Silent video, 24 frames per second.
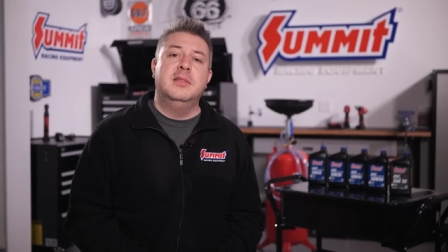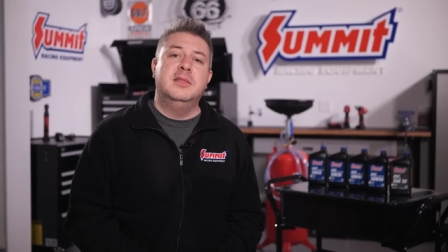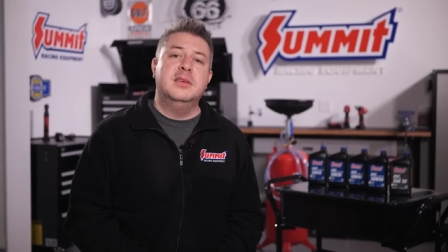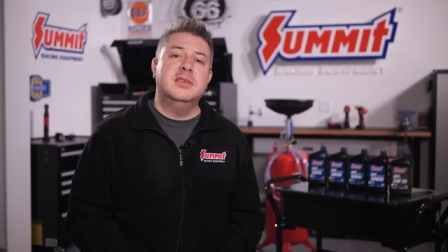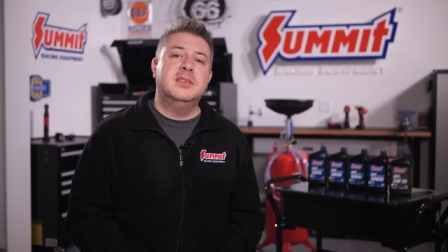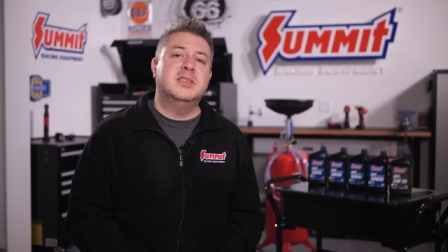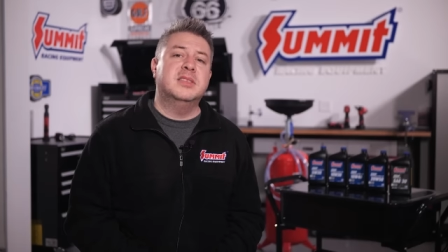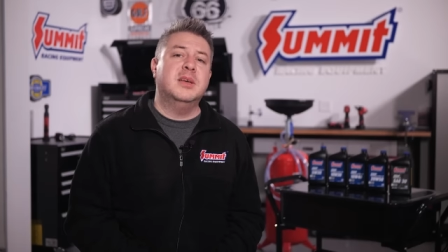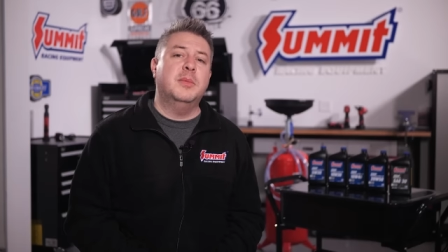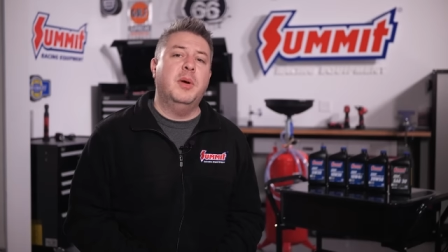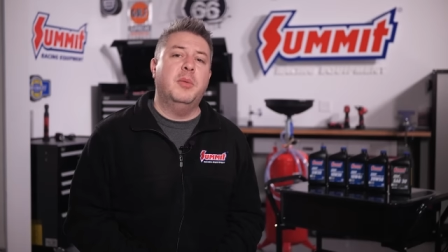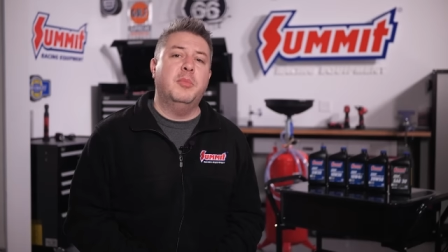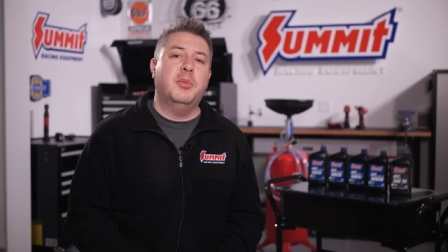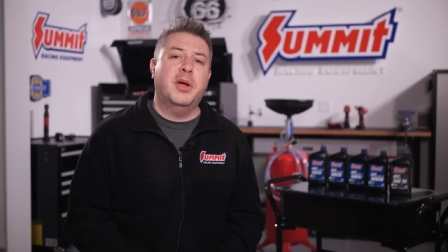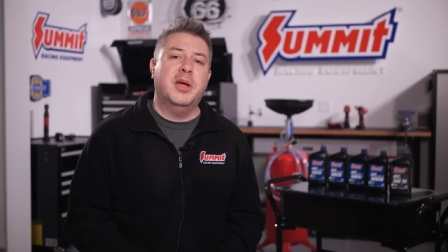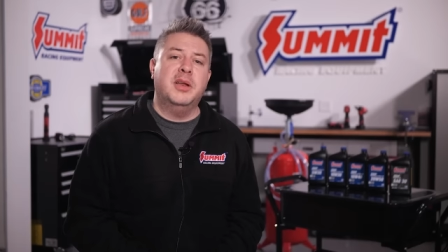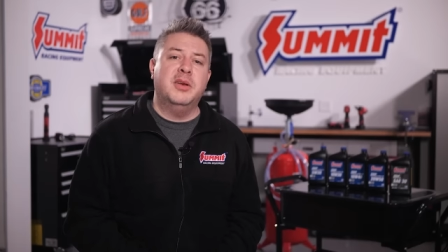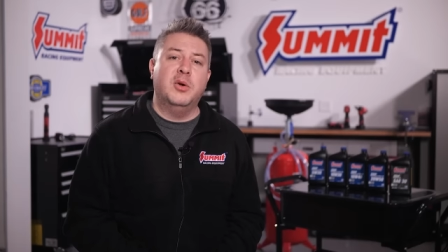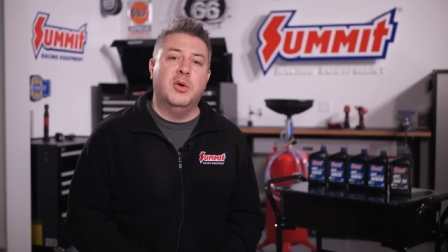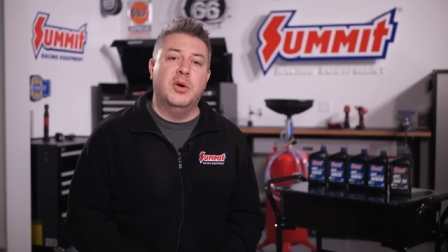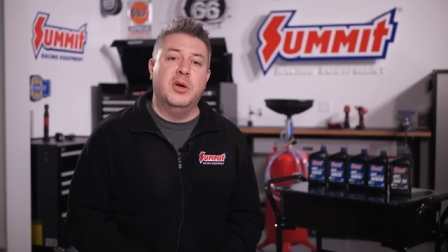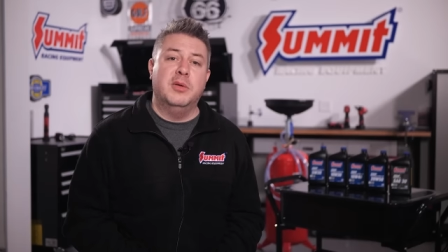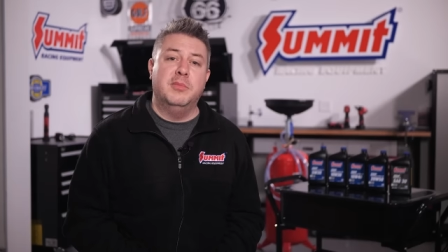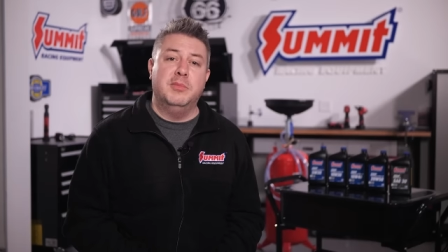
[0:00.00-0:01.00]
This Summit
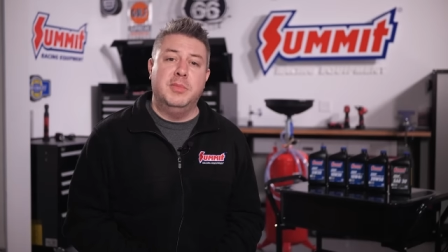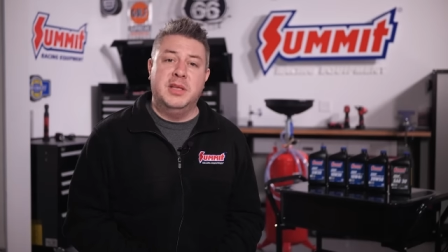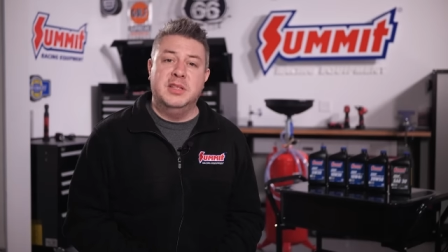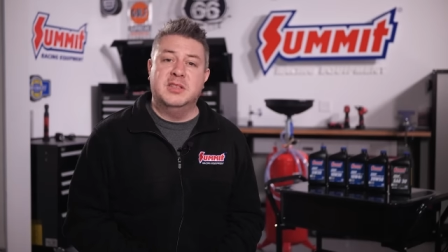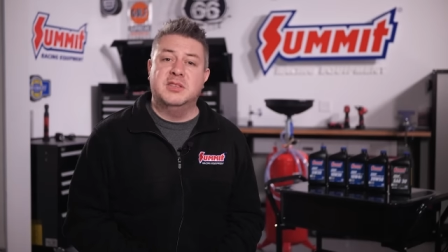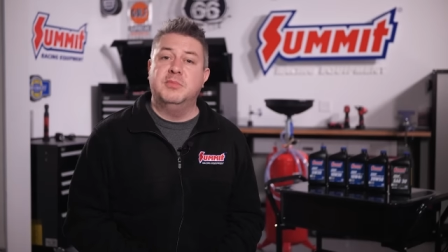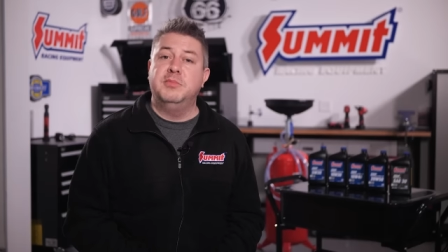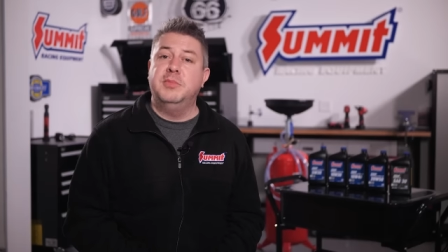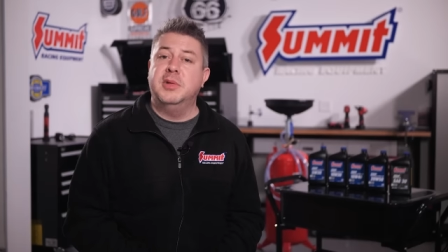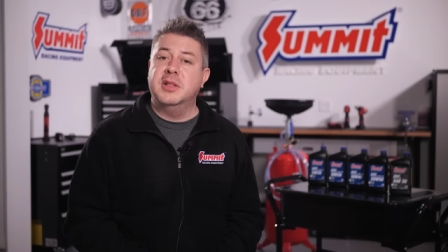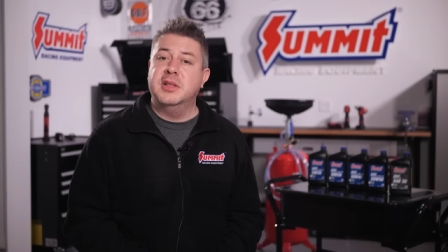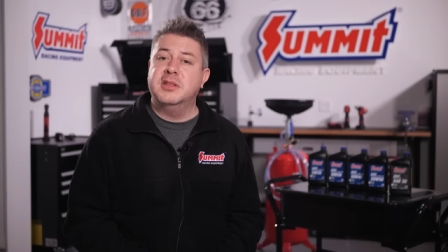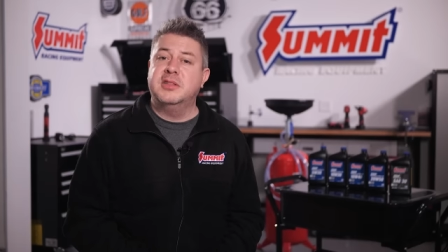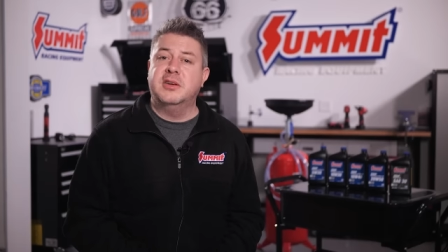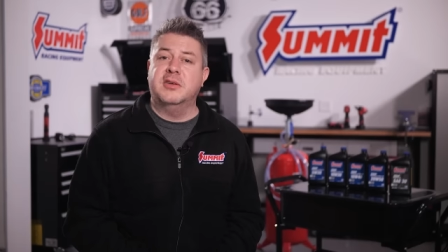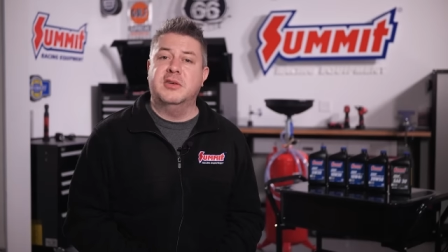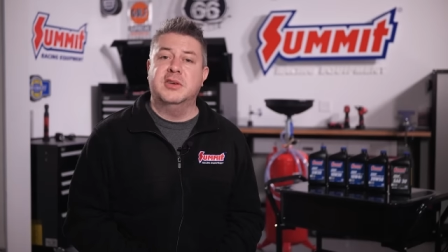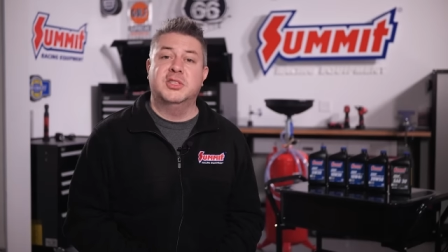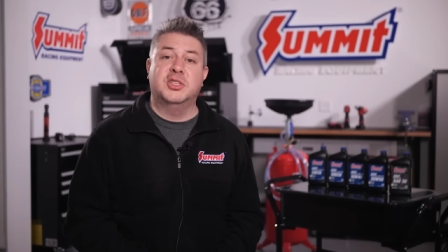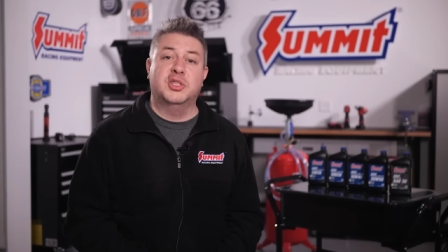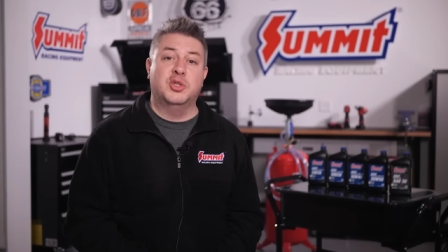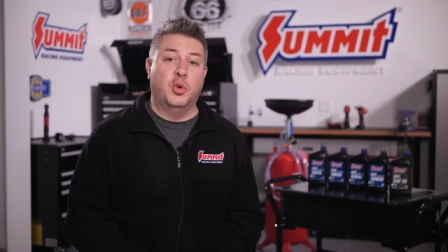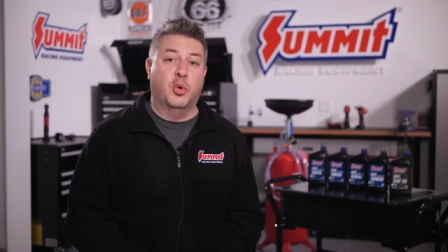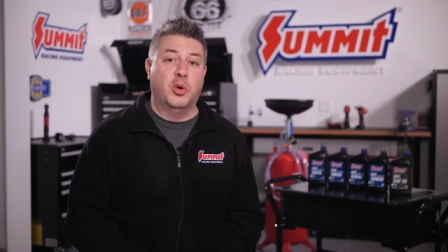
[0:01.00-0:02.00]
brand oil meets
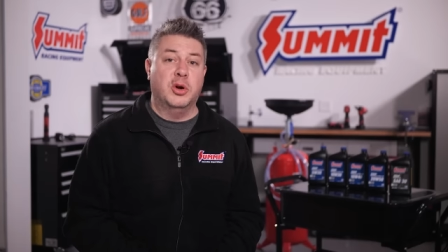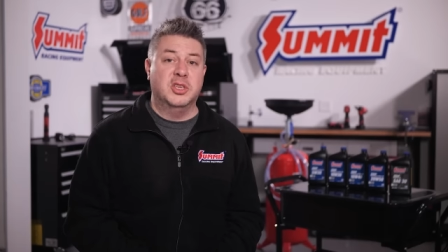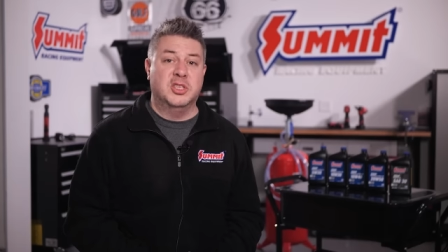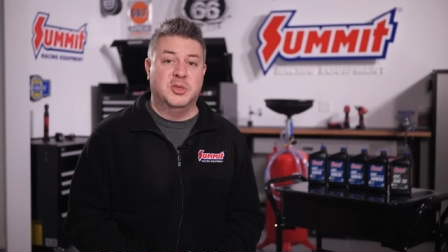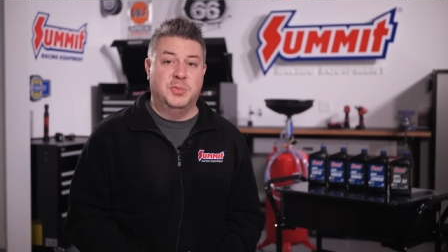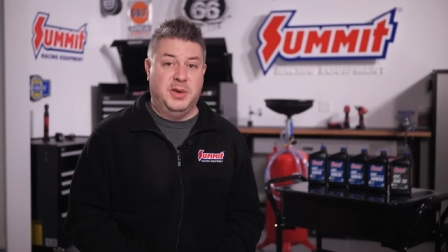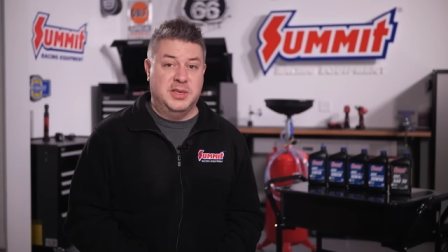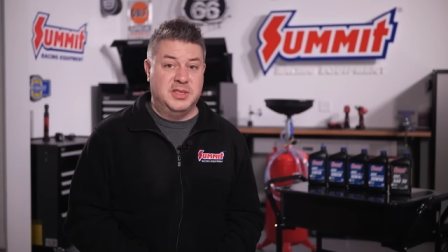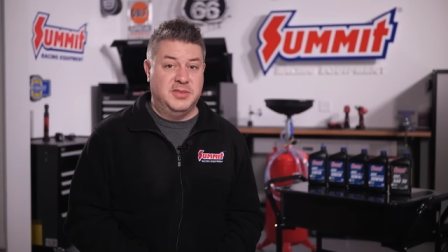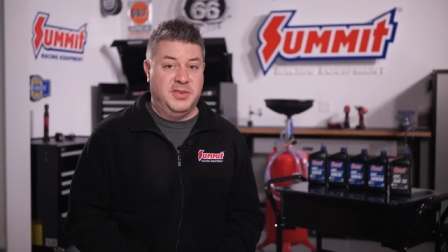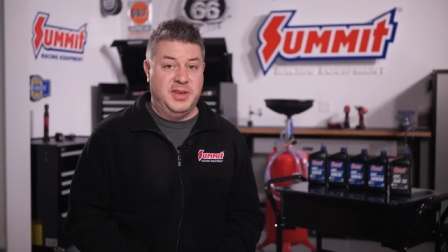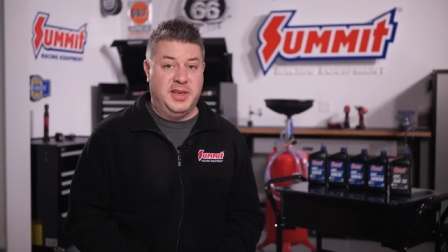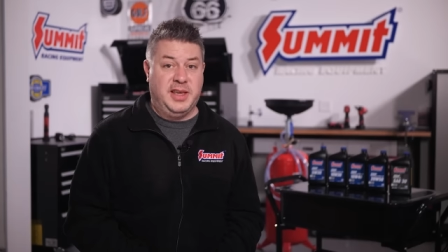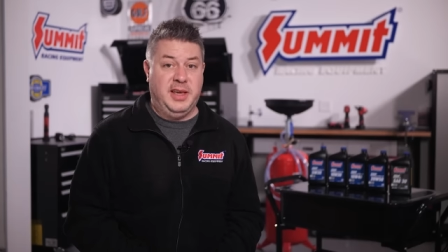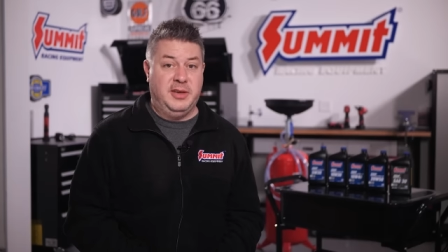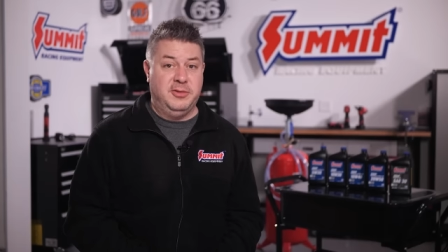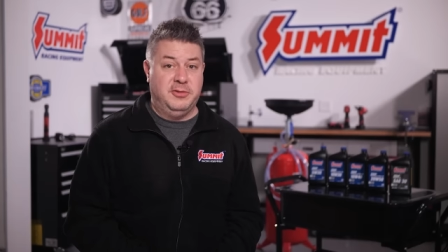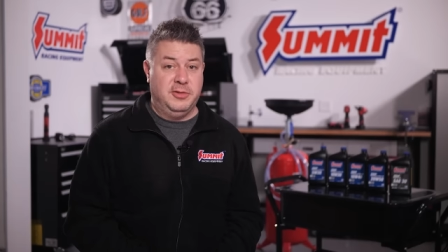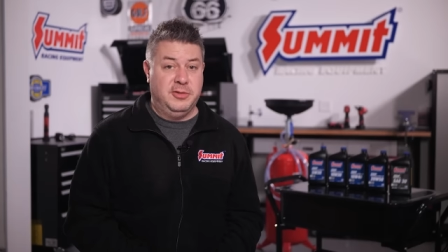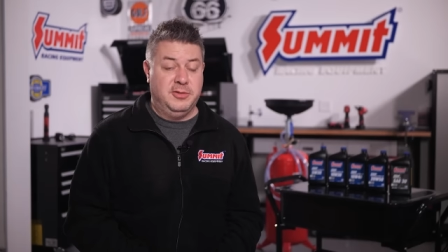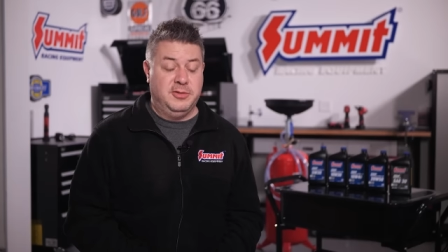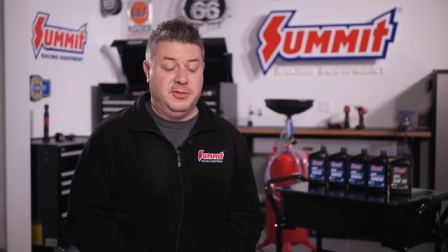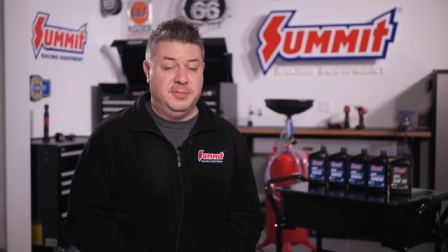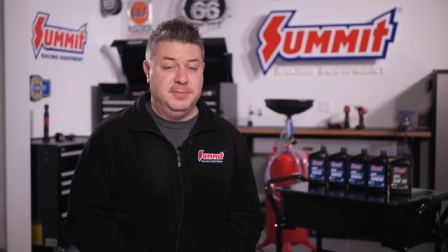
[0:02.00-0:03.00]
military storage
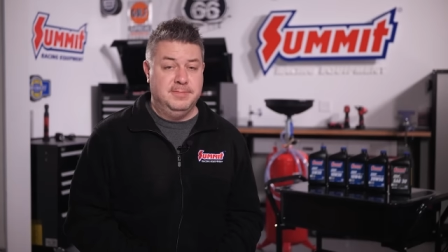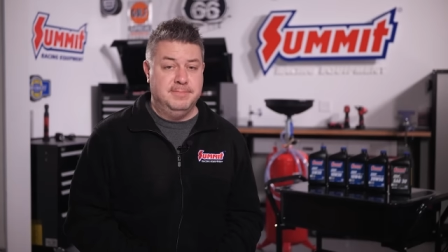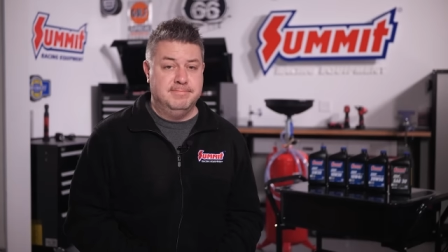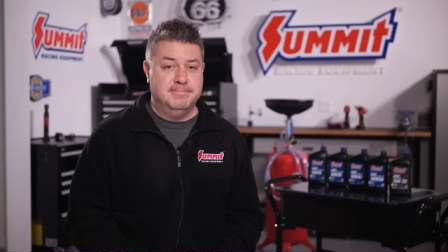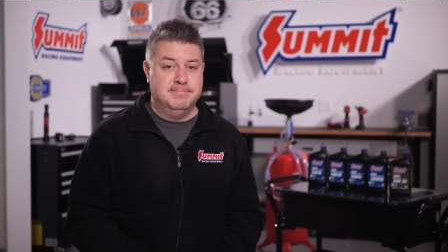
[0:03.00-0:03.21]
specifications.